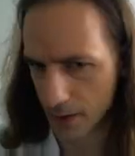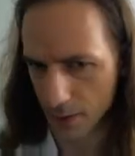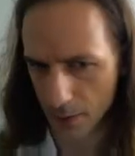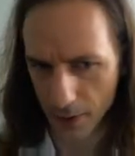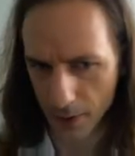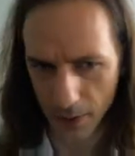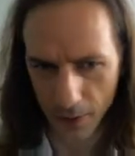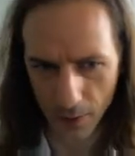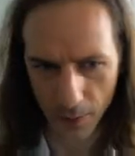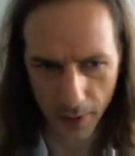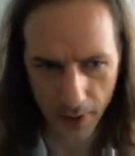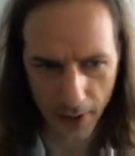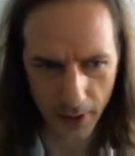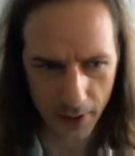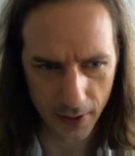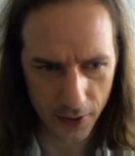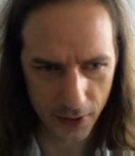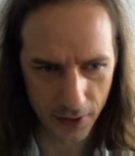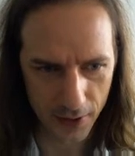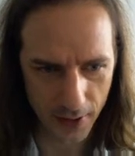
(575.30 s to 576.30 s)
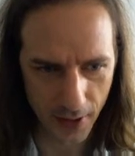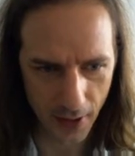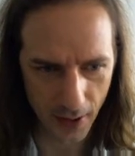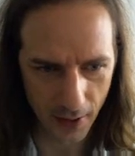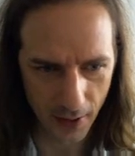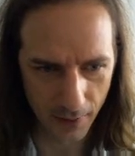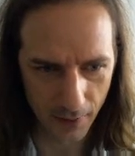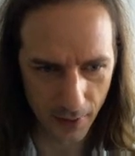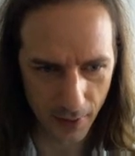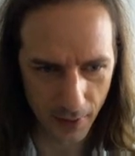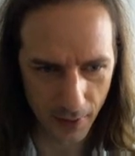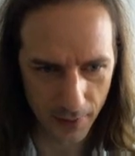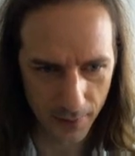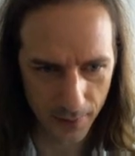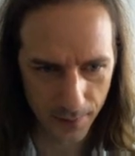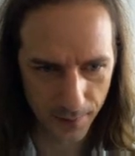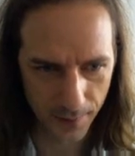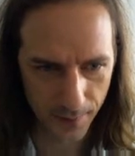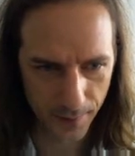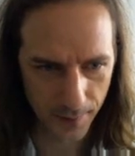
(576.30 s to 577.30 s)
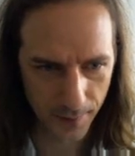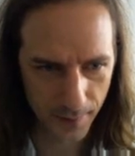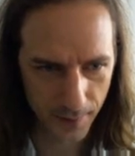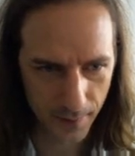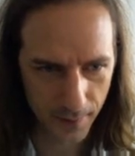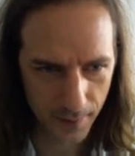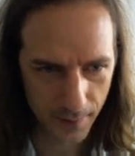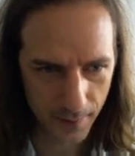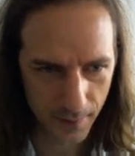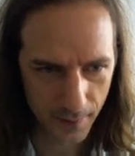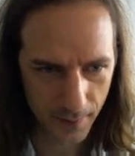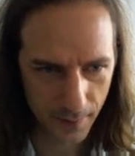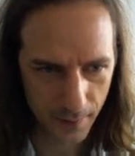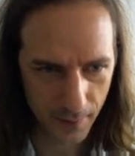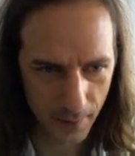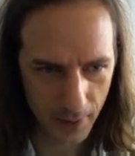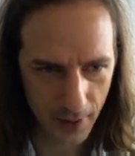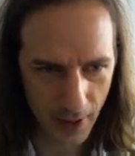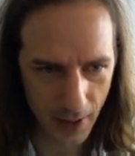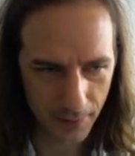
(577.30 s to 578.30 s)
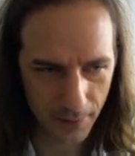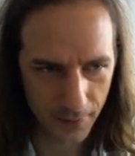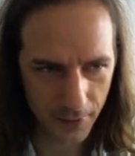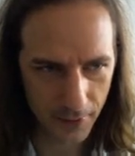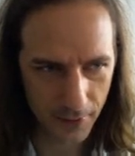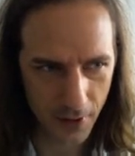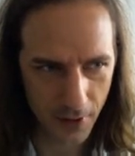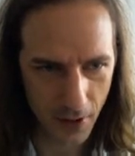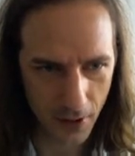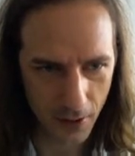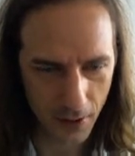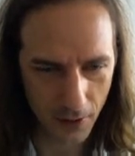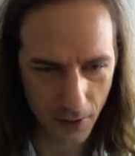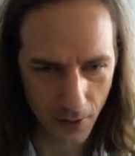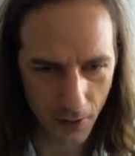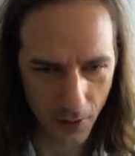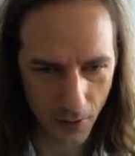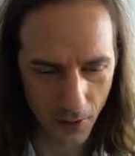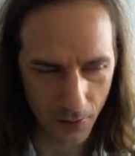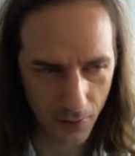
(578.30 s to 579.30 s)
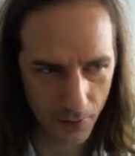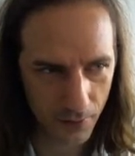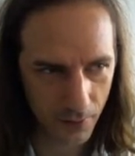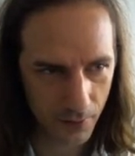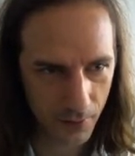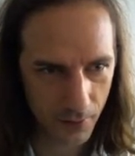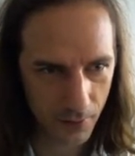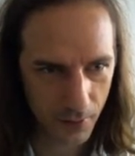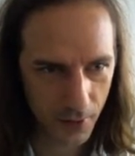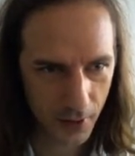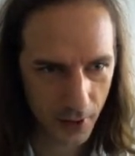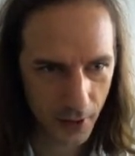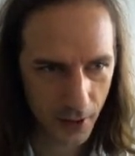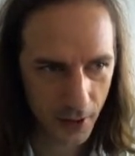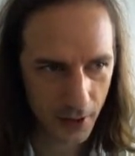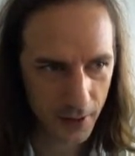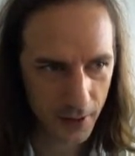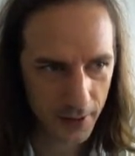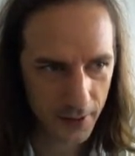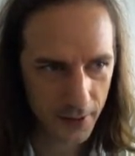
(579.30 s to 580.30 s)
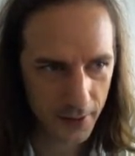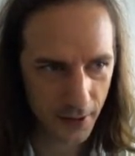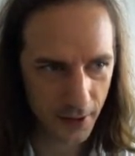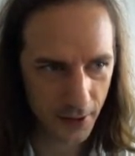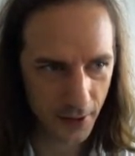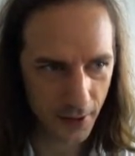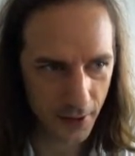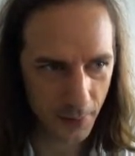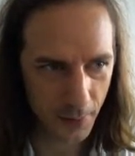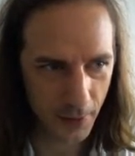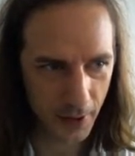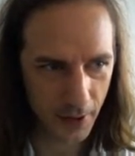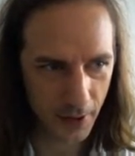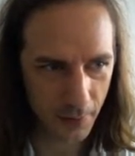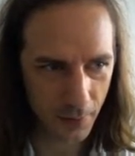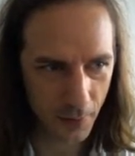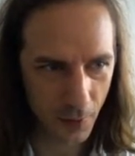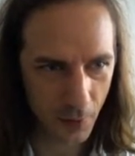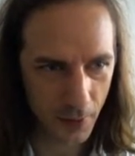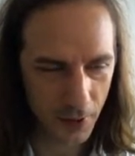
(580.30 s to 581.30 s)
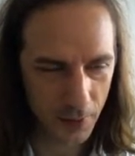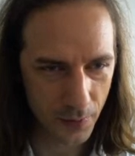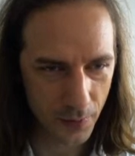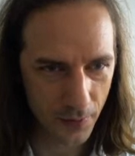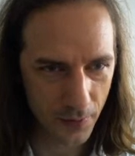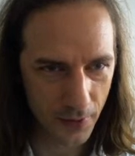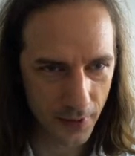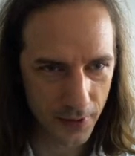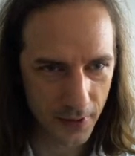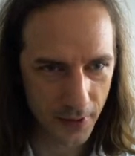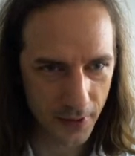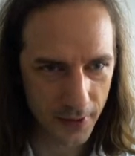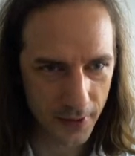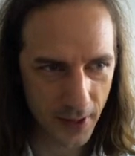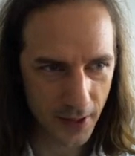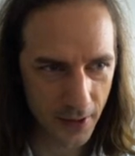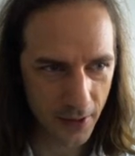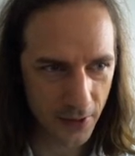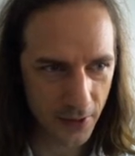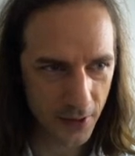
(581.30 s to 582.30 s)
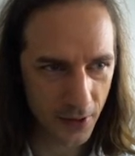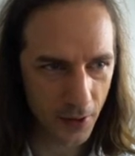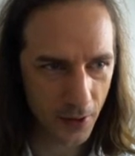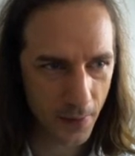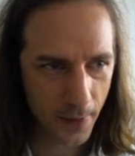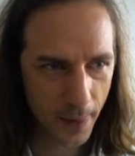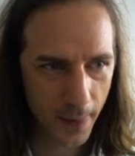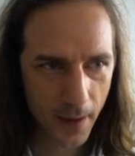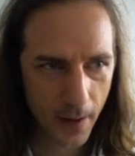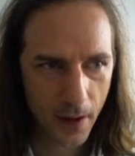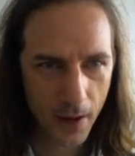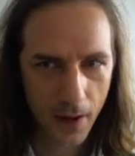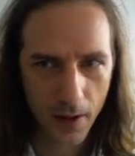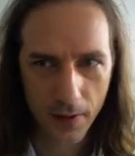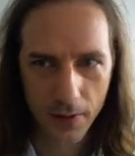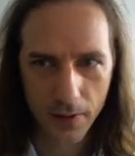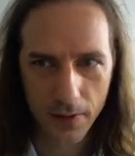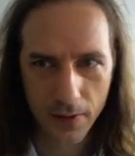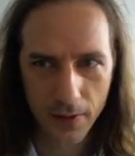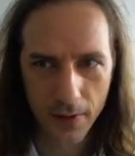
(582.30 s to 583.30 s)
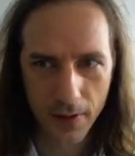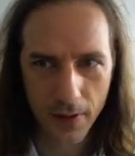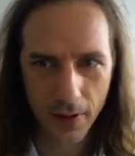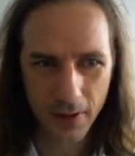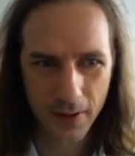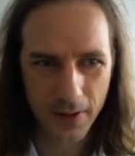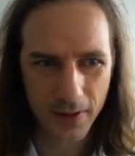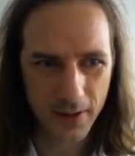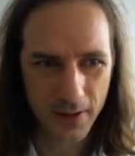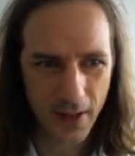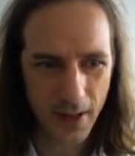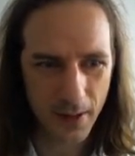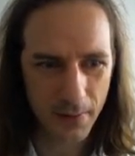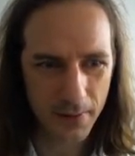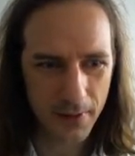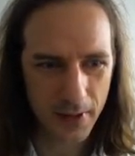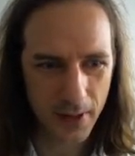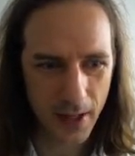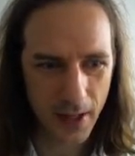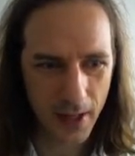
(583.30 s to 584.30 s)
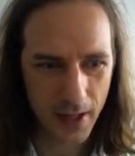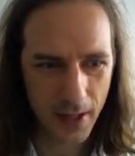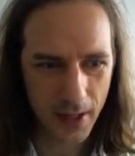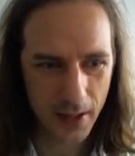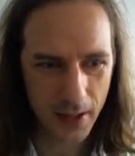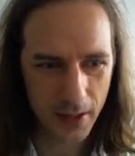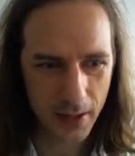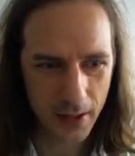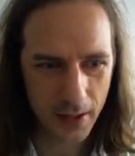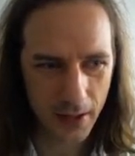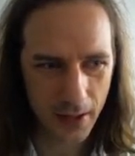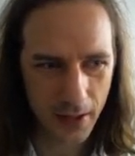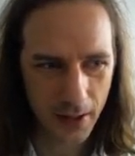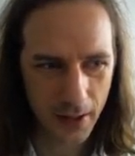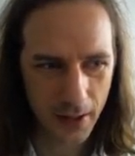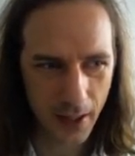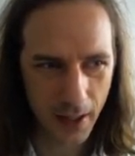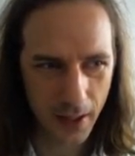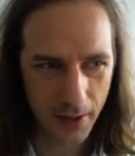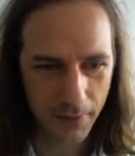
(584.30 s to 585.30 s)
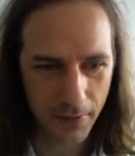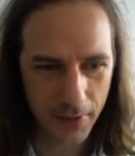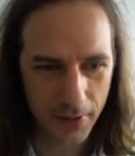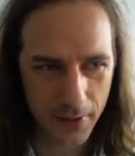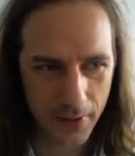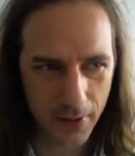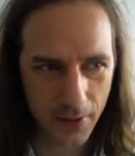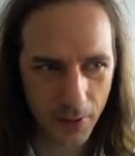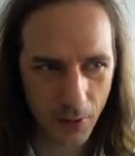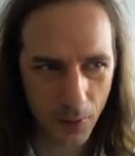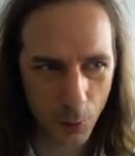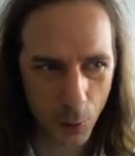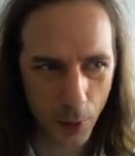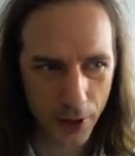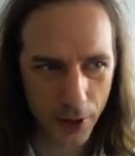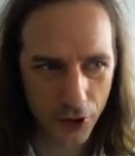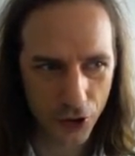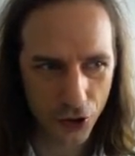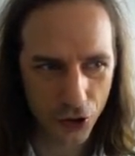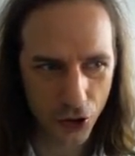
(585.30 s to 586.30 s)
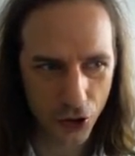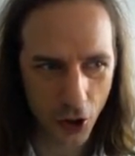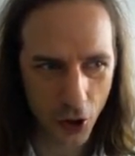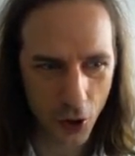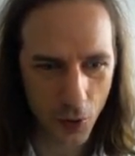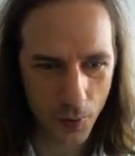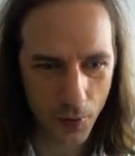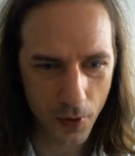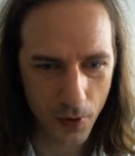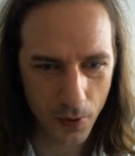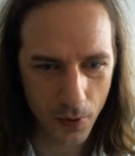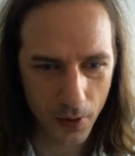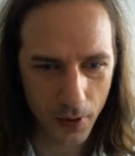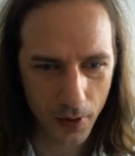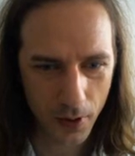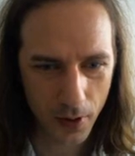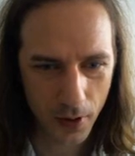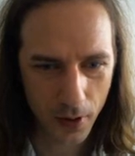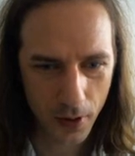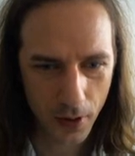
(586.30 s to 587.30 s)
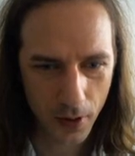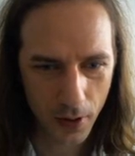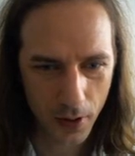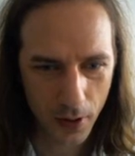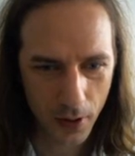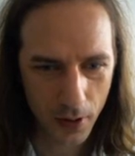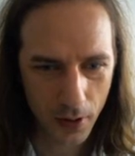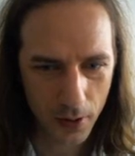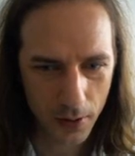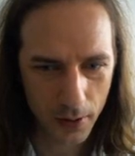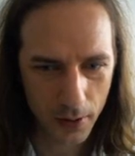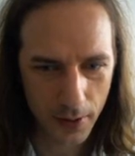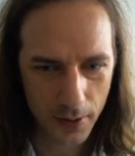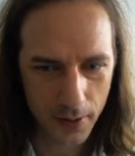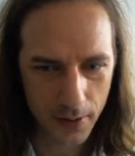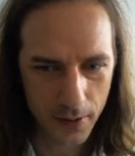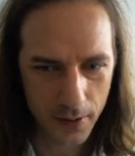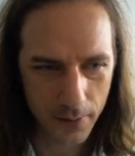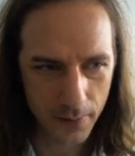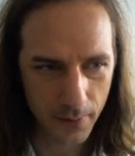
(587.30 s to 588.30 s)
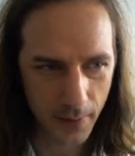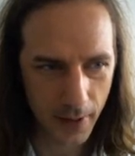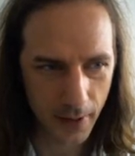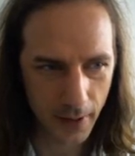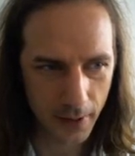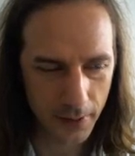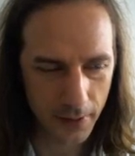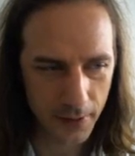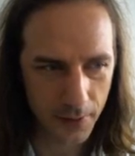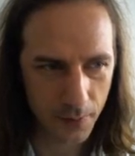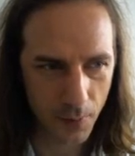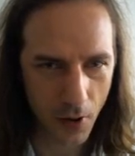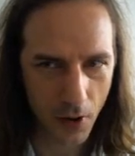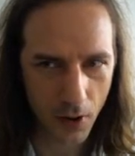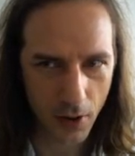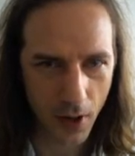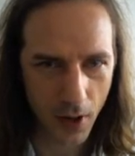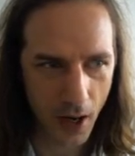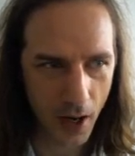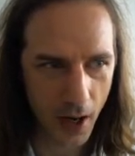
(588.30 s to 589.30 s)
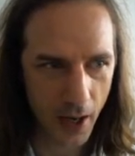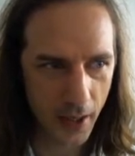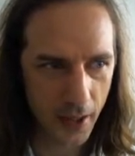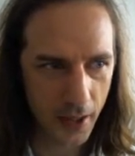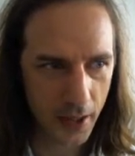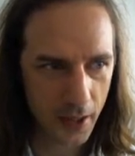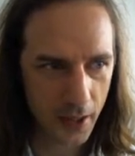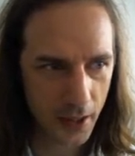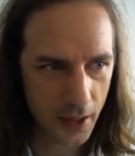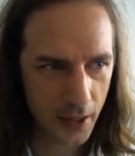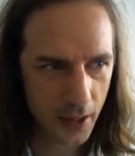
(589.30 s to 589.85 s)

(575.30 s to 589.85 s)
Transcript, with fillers: we, or we can just have a left dock or and we can always move this to center. So it seems like, yeah, if it's in always show mode, let's make smart hide